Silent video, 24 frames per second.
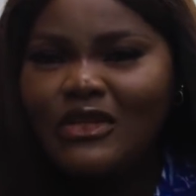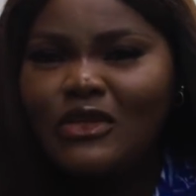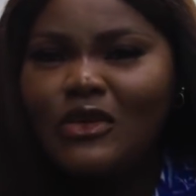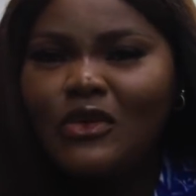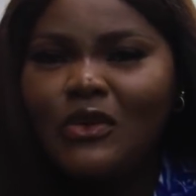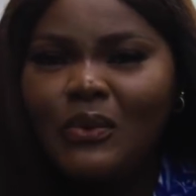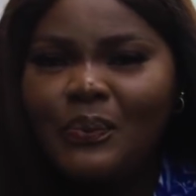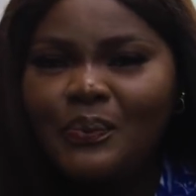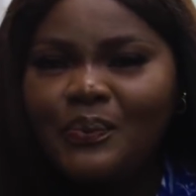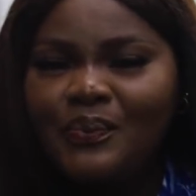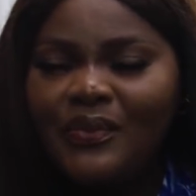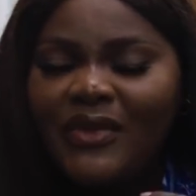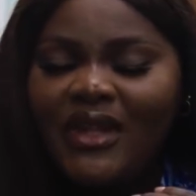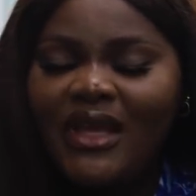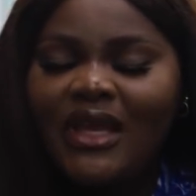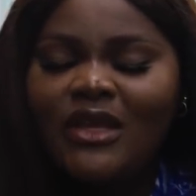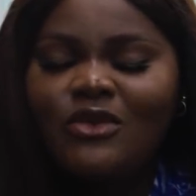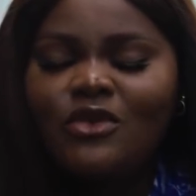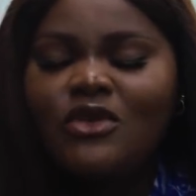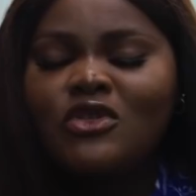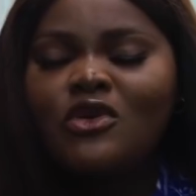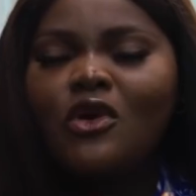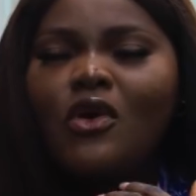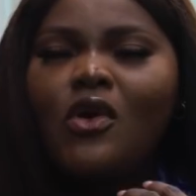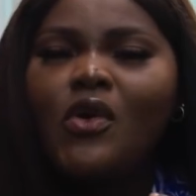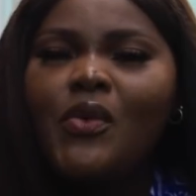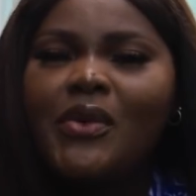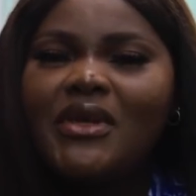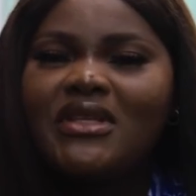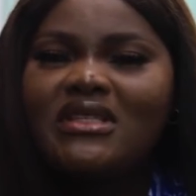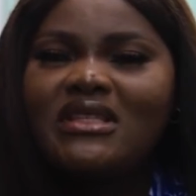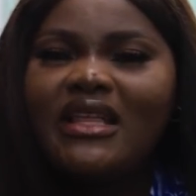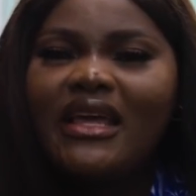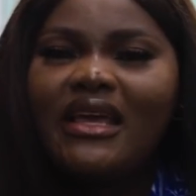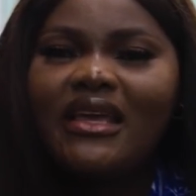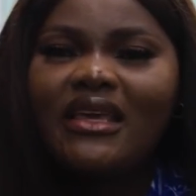So it was
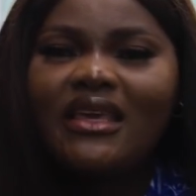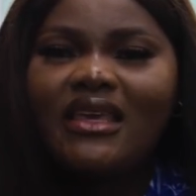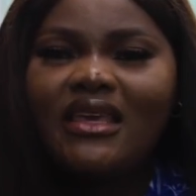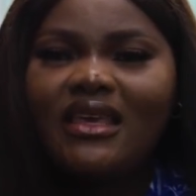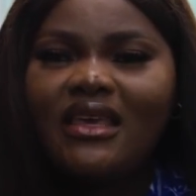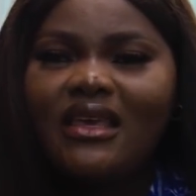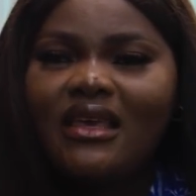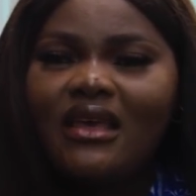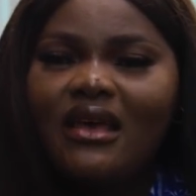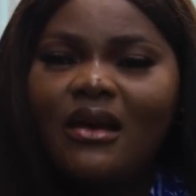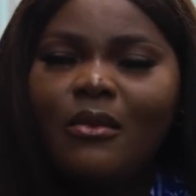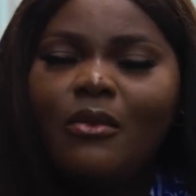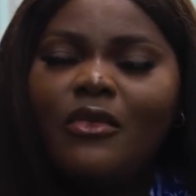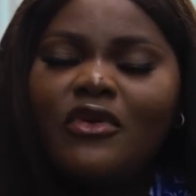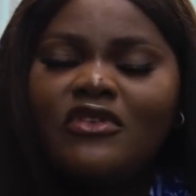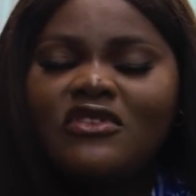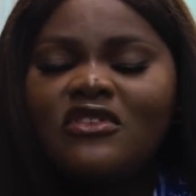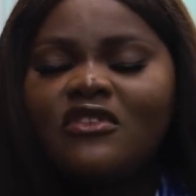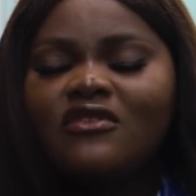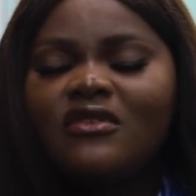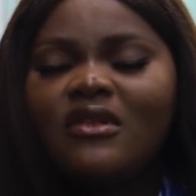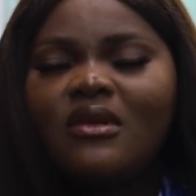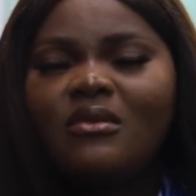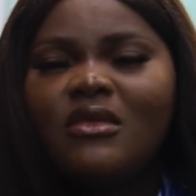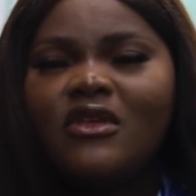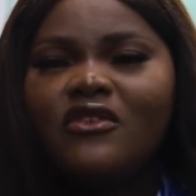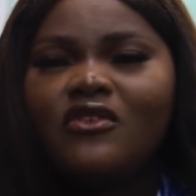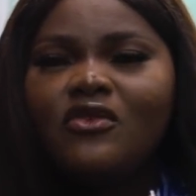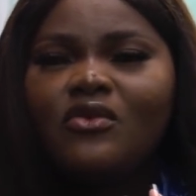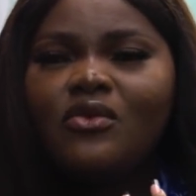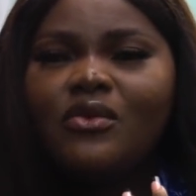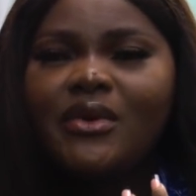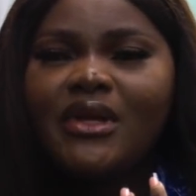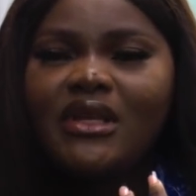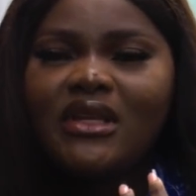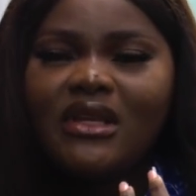always like, most of them,
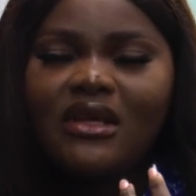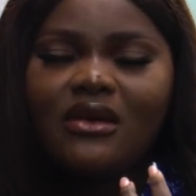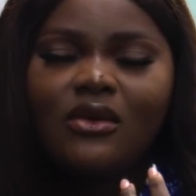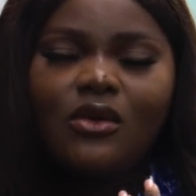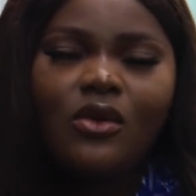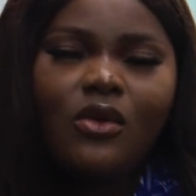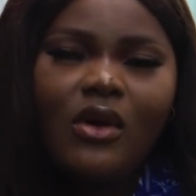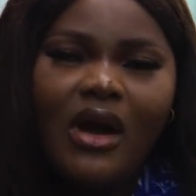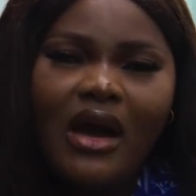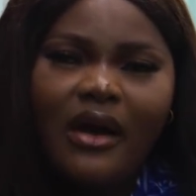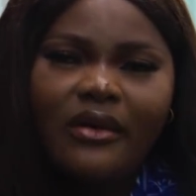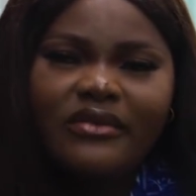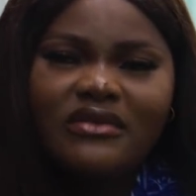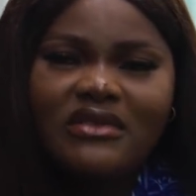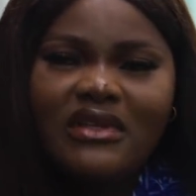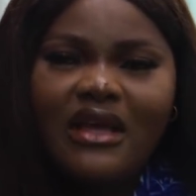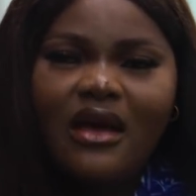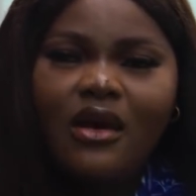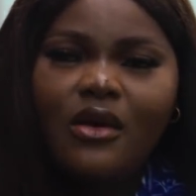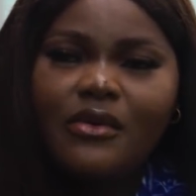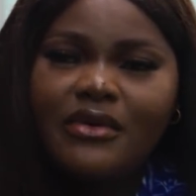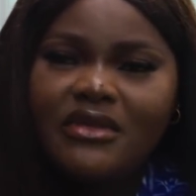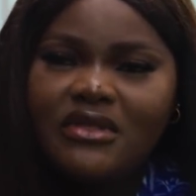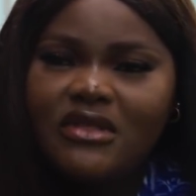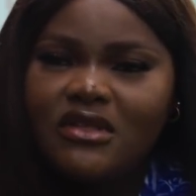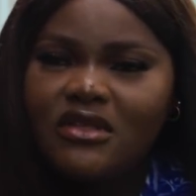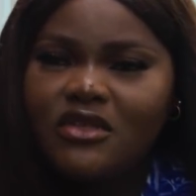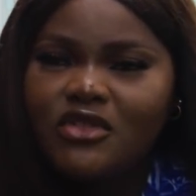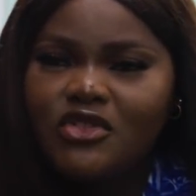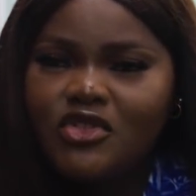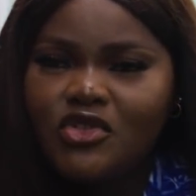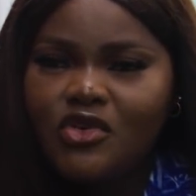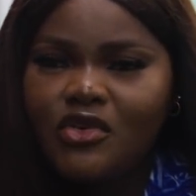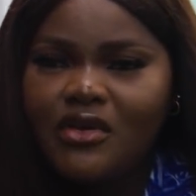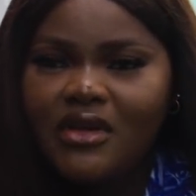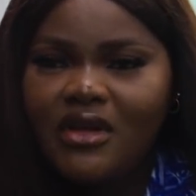even when they go out, I always see the
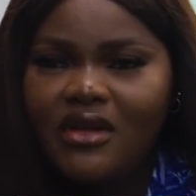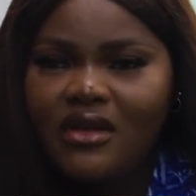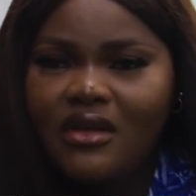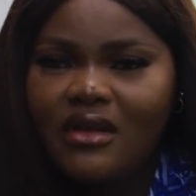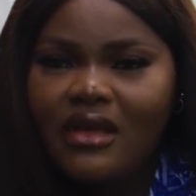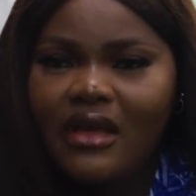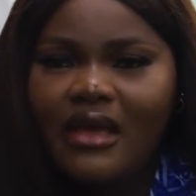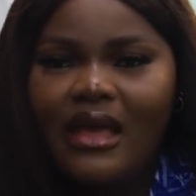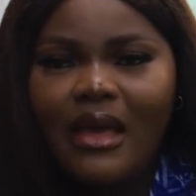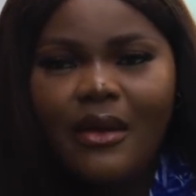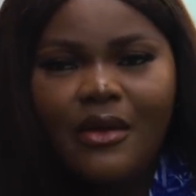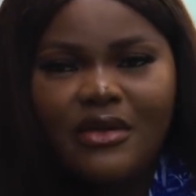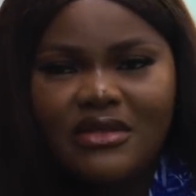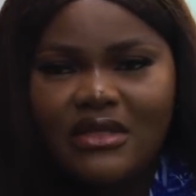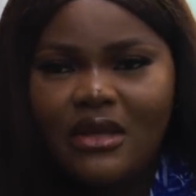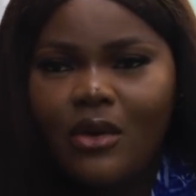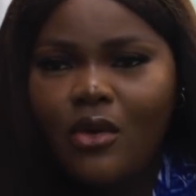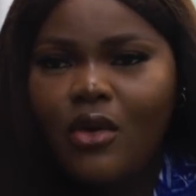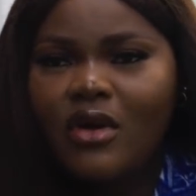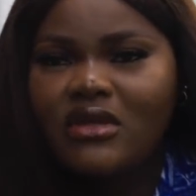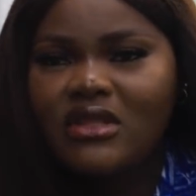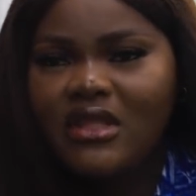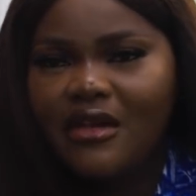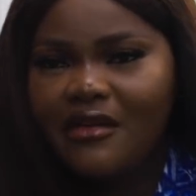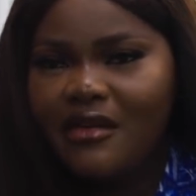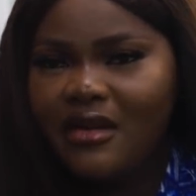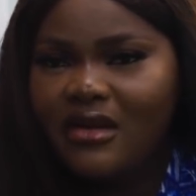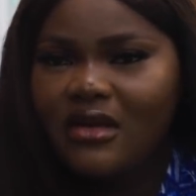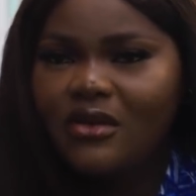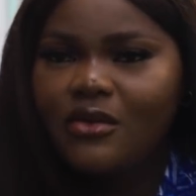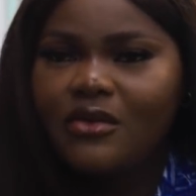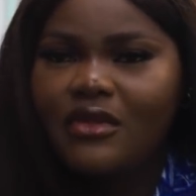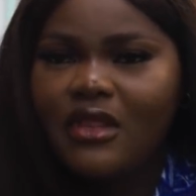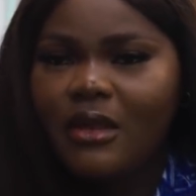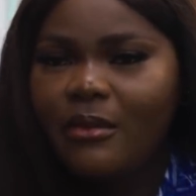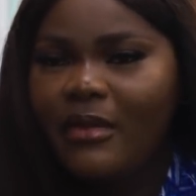joy, like, because I work
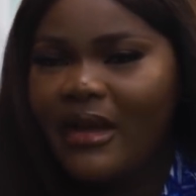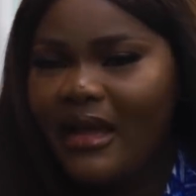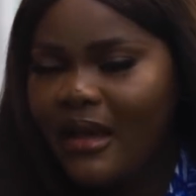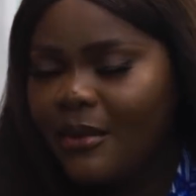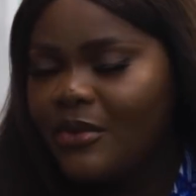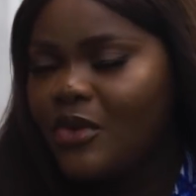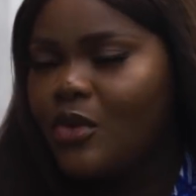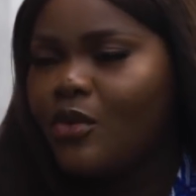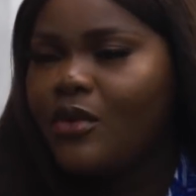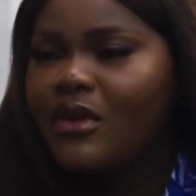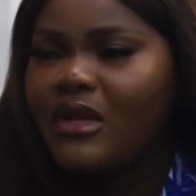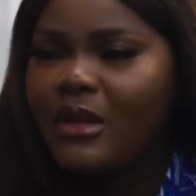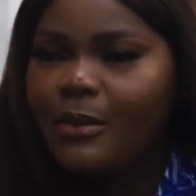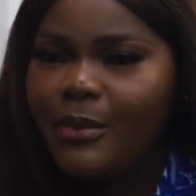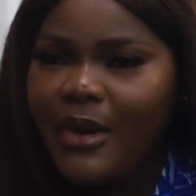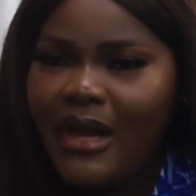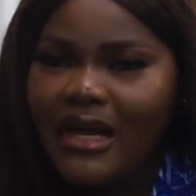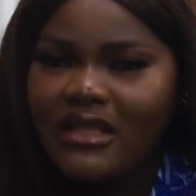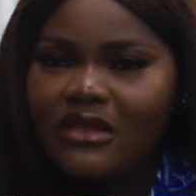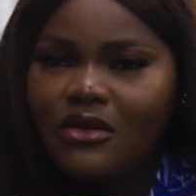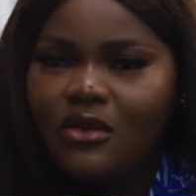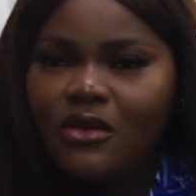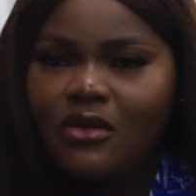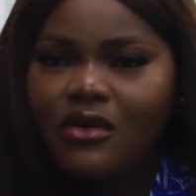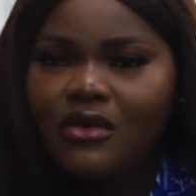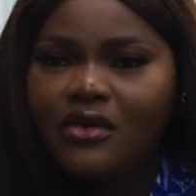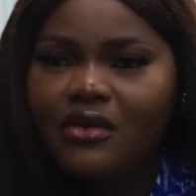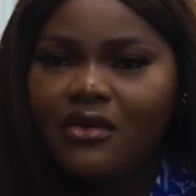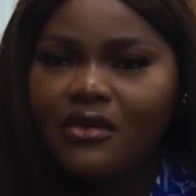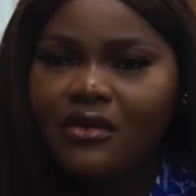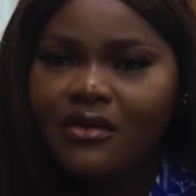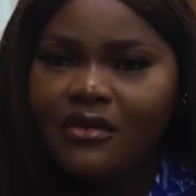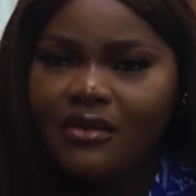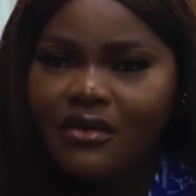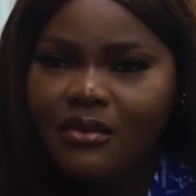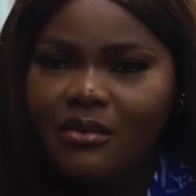directly with them. I am the one that packed the
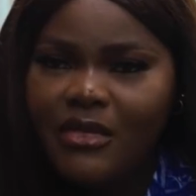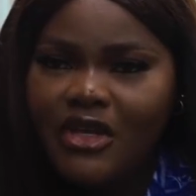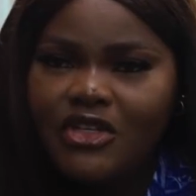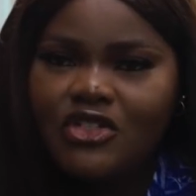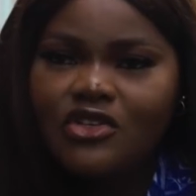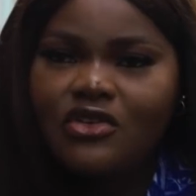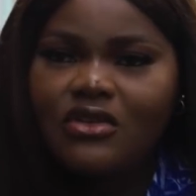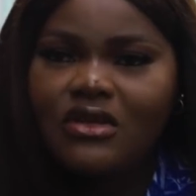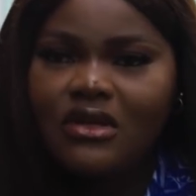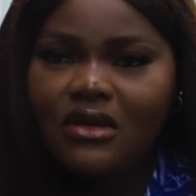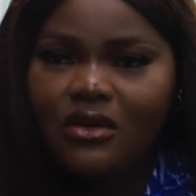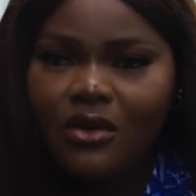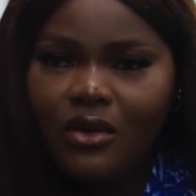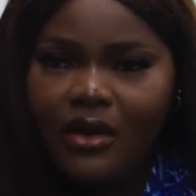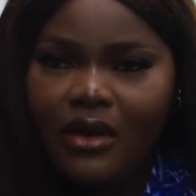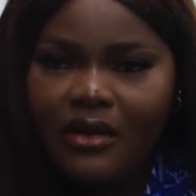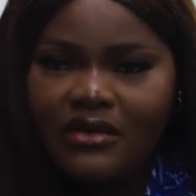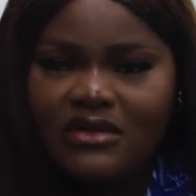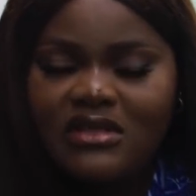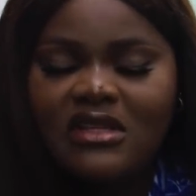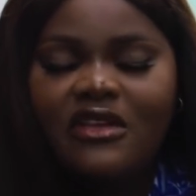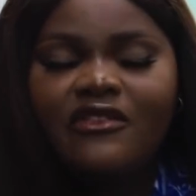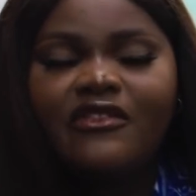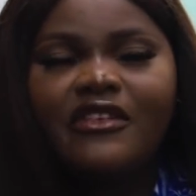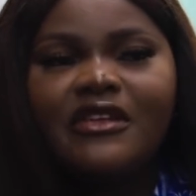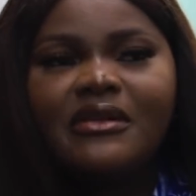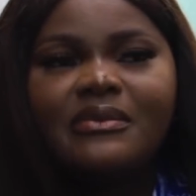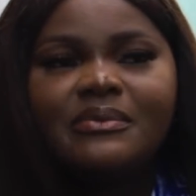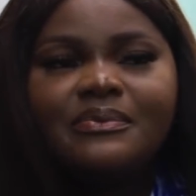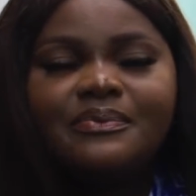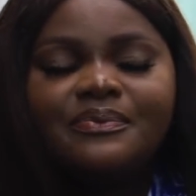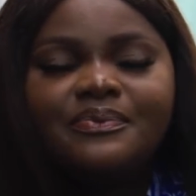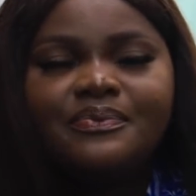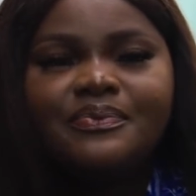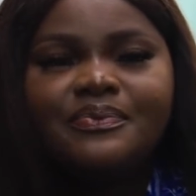order, make sure they go out safely.